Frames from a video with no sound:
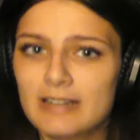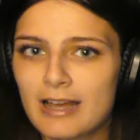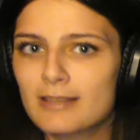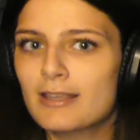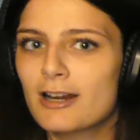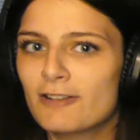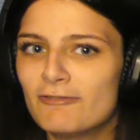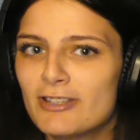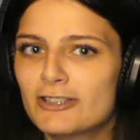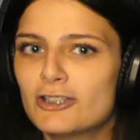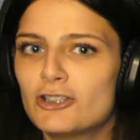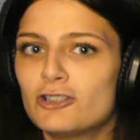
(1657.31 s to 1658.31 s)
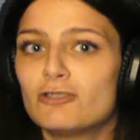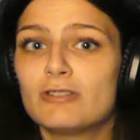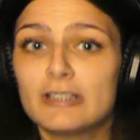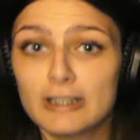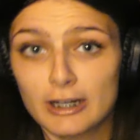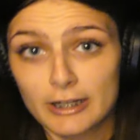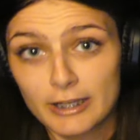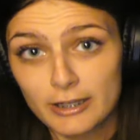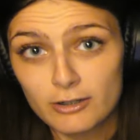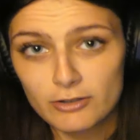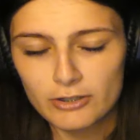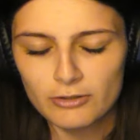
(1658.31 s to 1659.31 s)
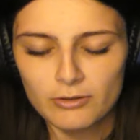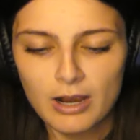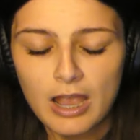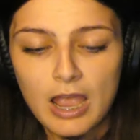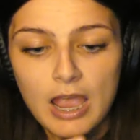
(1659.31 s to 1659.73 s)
not there to visit you, he's there to kill you.